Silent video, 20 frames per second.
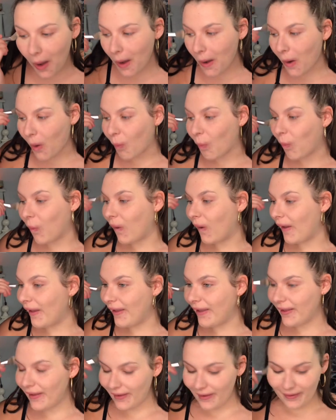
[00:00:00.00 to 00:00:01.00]

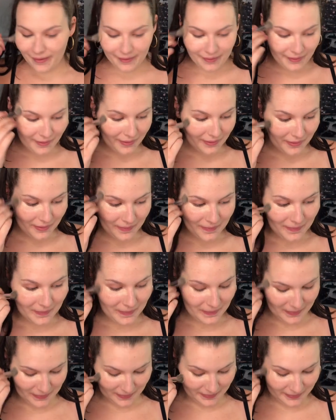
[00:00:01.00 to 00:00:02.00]
What
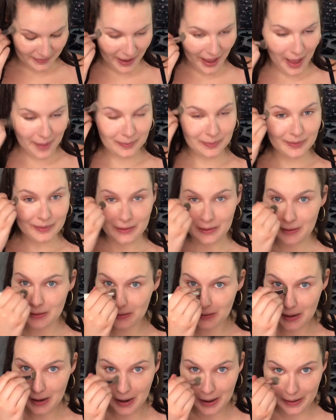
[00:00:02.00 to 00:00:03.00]
is
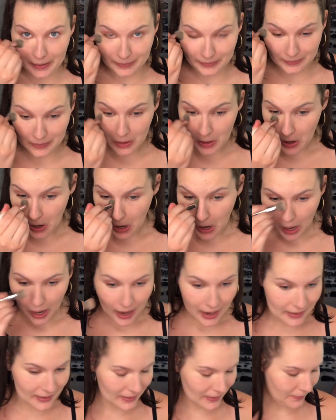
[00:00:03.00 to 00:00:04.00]
happening, guys?
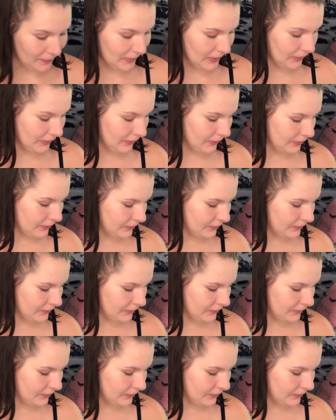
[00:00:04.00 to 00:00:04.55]
I need a mirror.